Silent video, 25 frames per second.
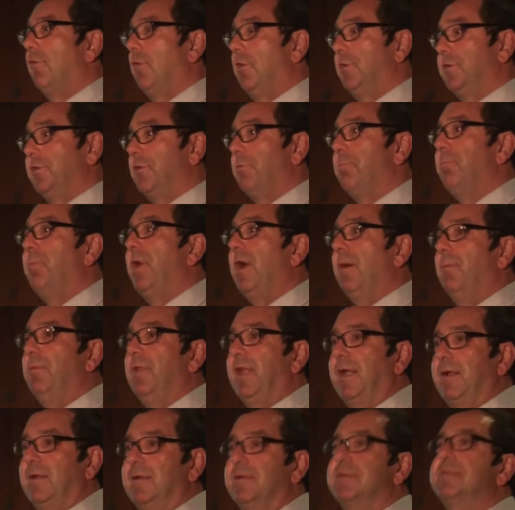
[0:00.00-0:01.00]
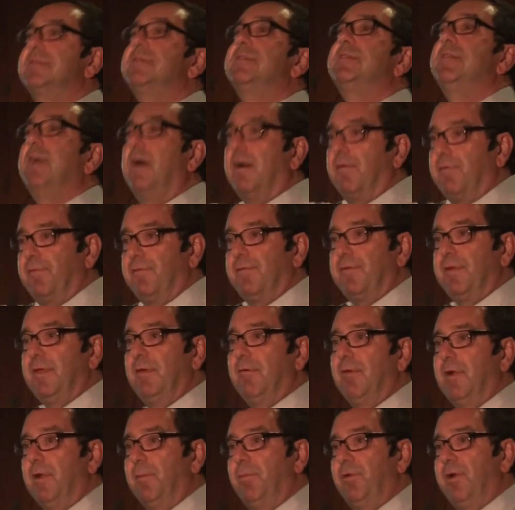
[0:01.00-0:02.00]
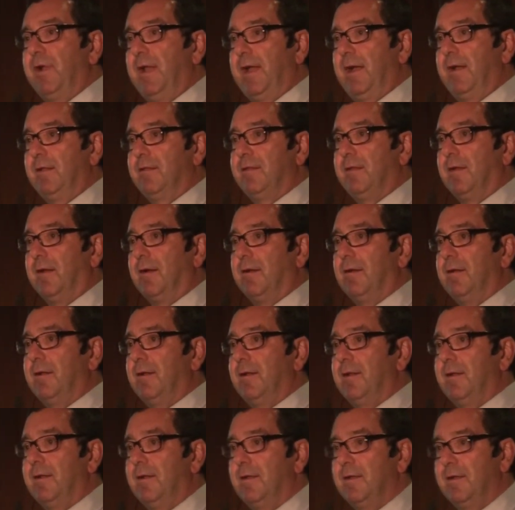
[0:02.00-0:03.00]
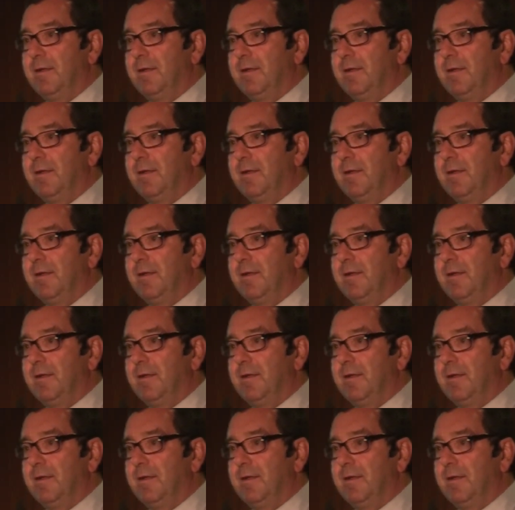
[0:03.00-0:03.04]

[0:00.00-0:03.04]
for all your public stuff you want to put out there.